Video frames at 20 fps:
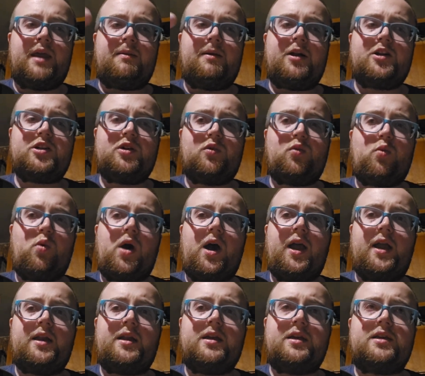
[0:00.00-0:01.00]
I'm not sure
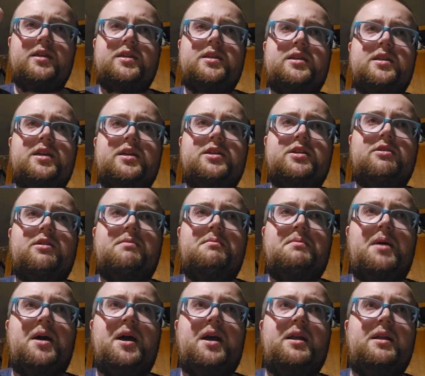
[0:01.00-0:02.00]
why it is, because you
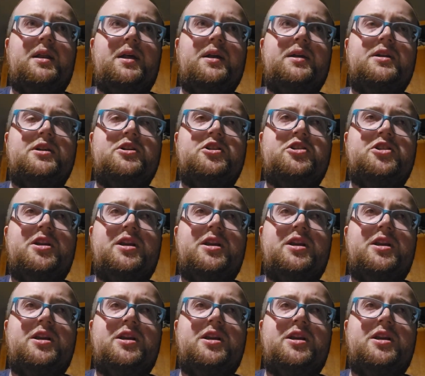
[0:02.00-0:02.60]
can buy, like,